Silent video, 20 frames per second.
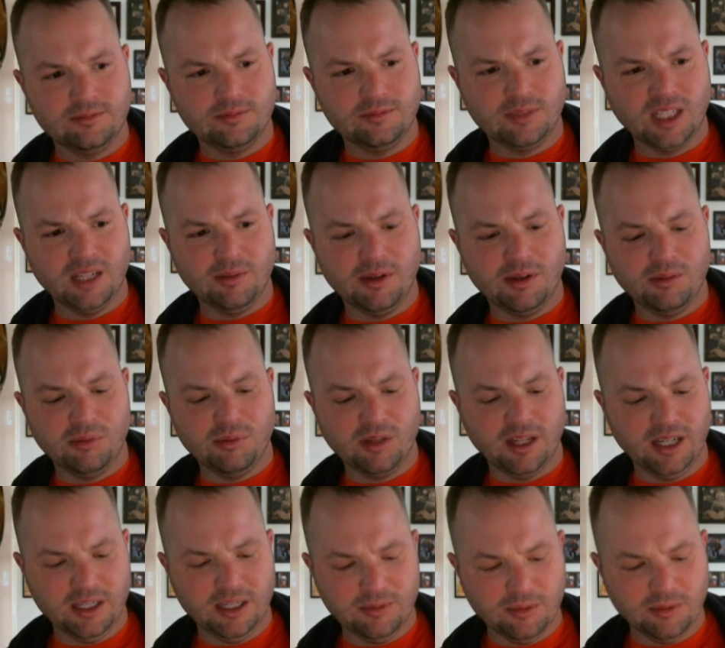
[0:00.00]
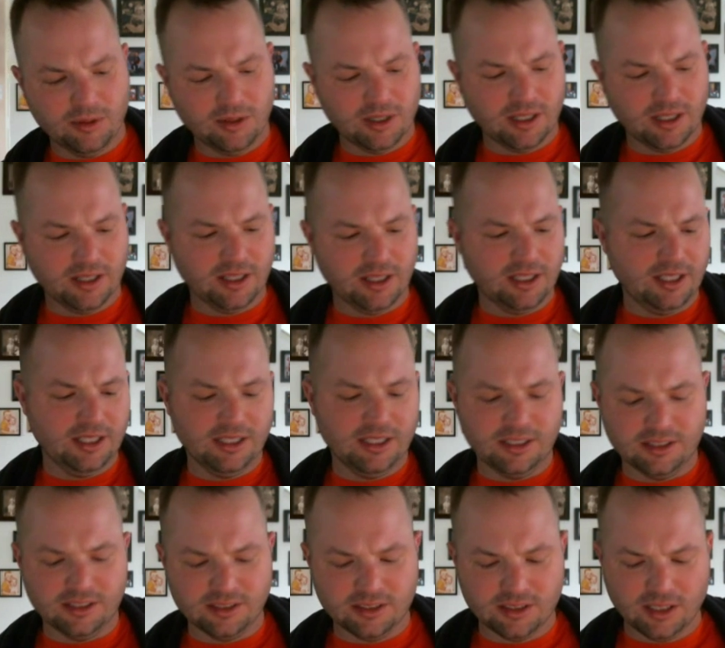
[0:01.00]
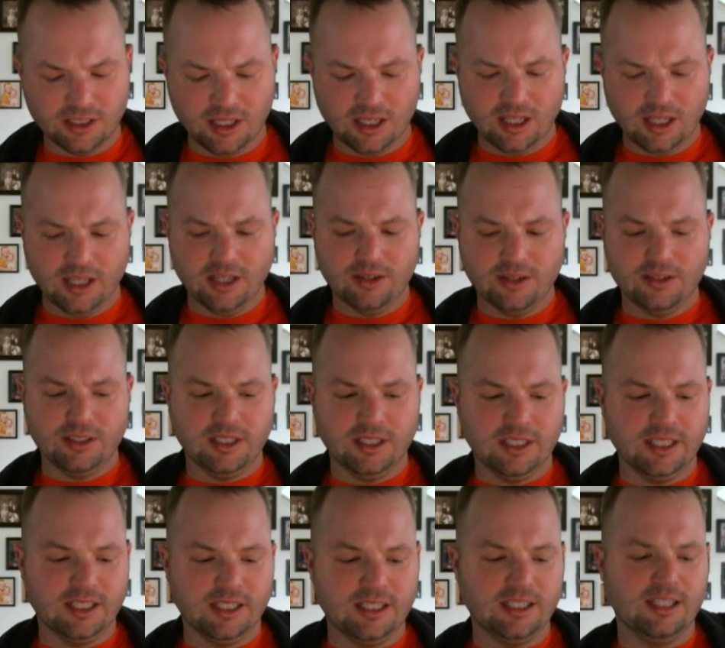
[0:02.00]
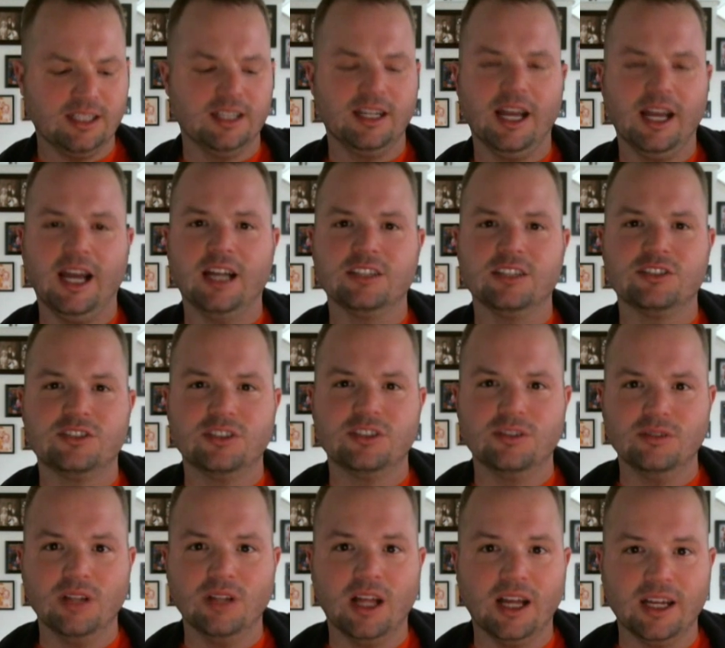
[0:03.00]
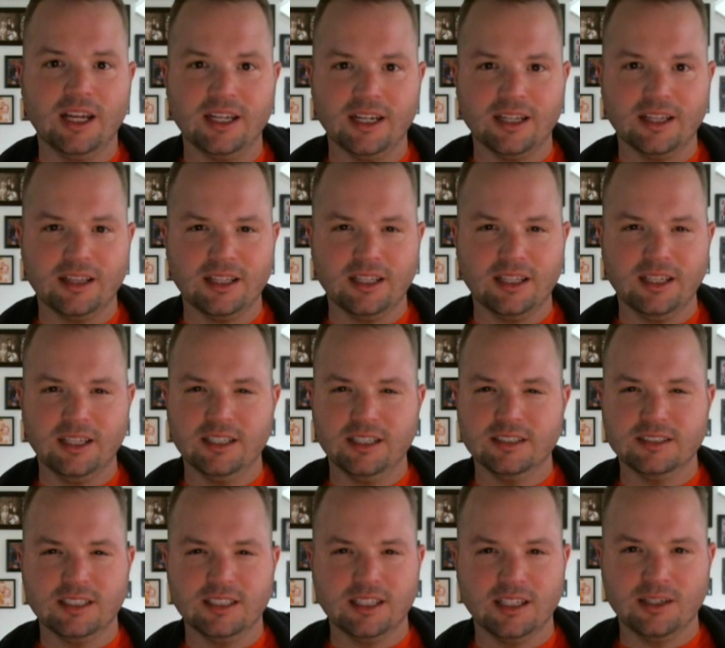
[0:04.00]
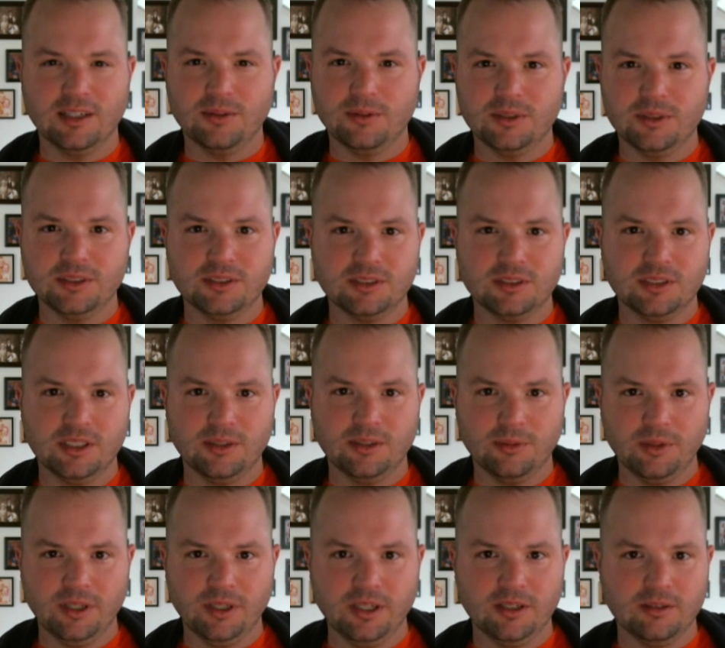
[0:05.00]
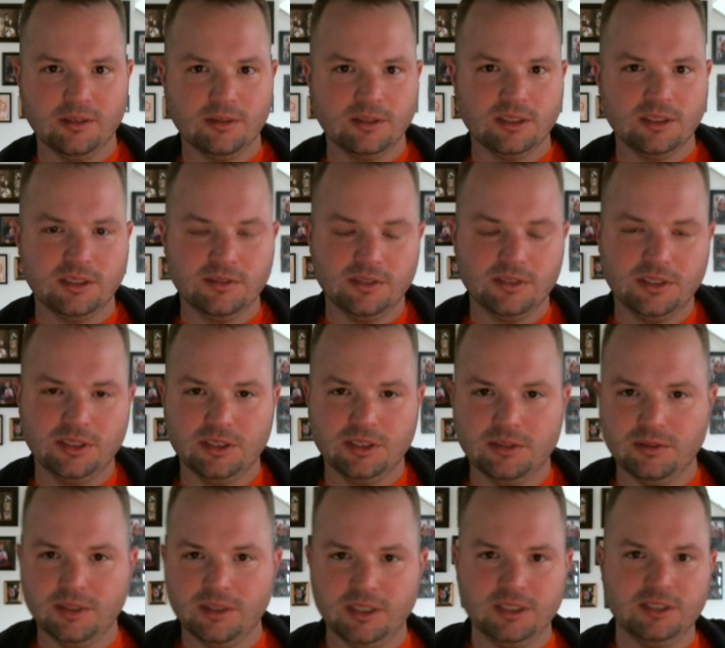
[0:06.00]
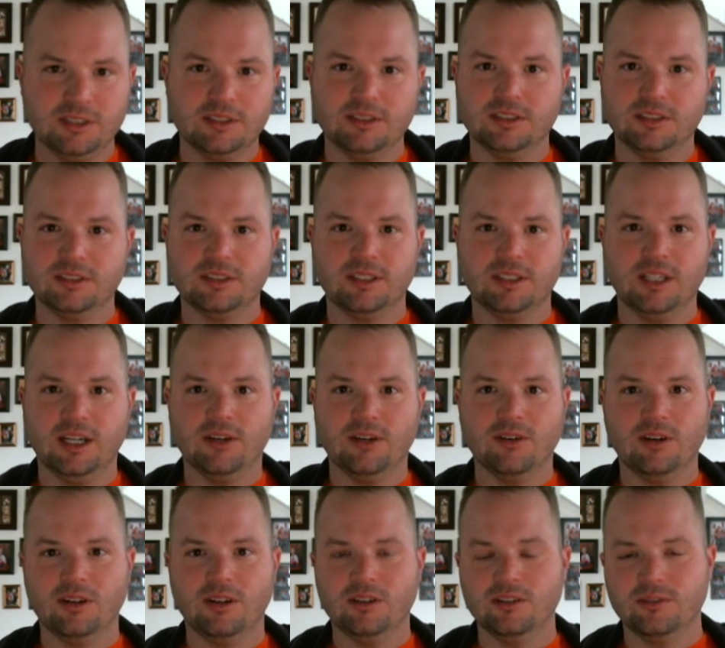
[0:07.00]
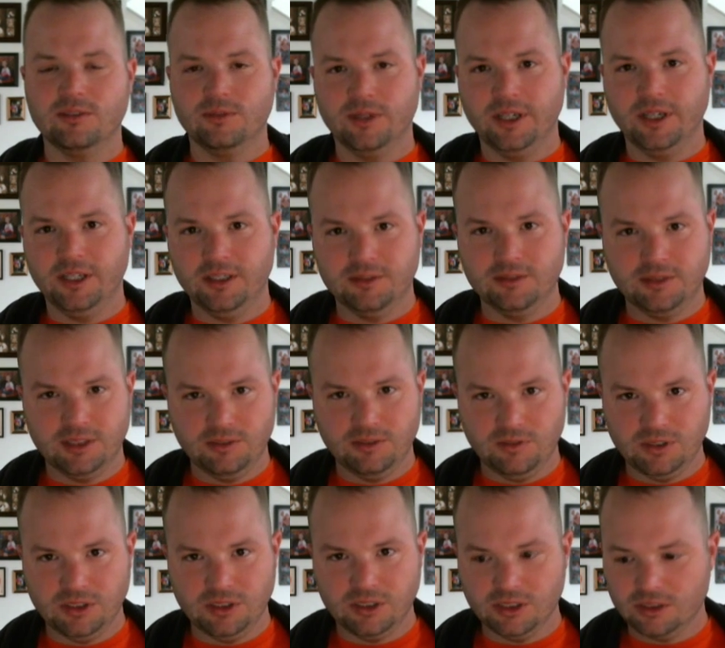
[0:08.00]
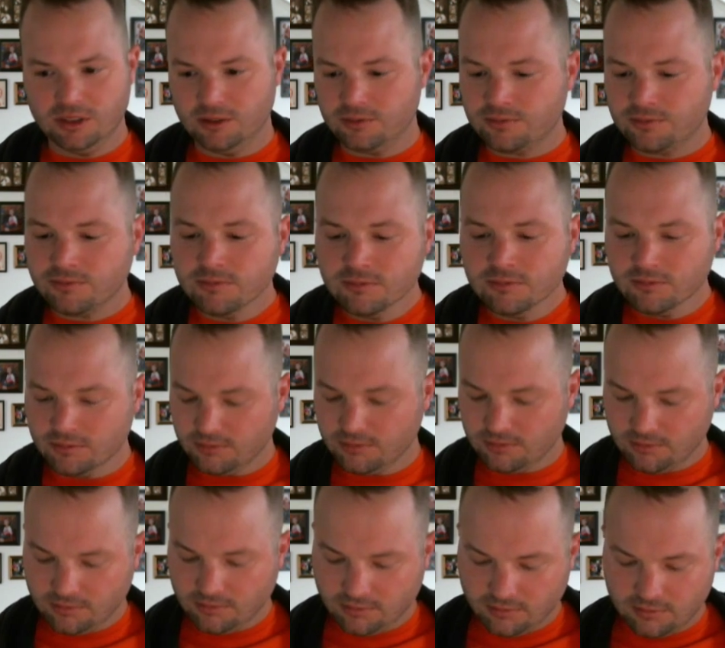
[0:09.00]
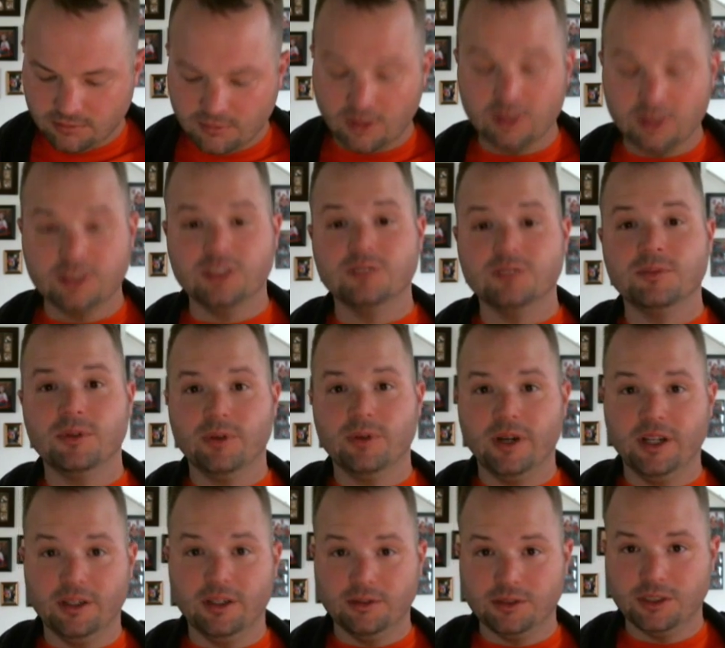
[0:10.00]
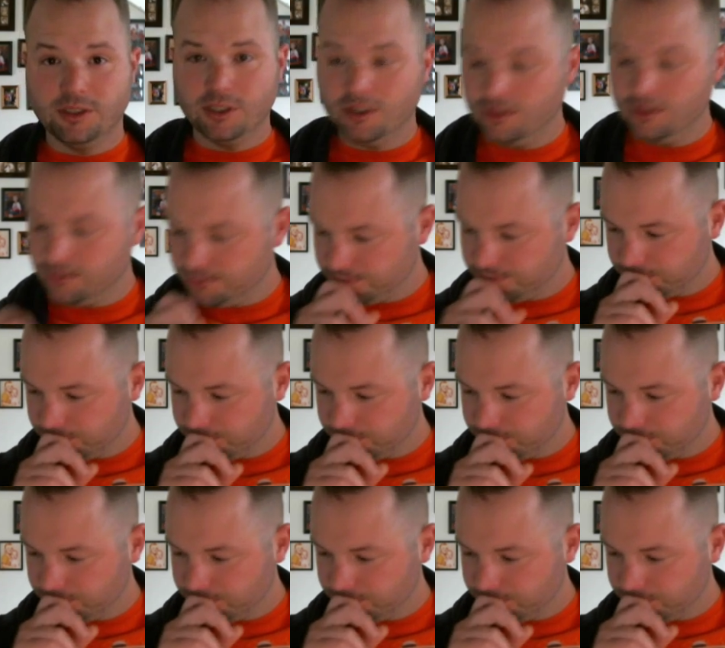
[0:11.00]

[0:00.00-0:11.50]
play by play anymore, and I think he does. They got like Astro Line. I think he does that like once a week, once every 2 weeks, so just an hour long radio TV show, or excuse me, radio show.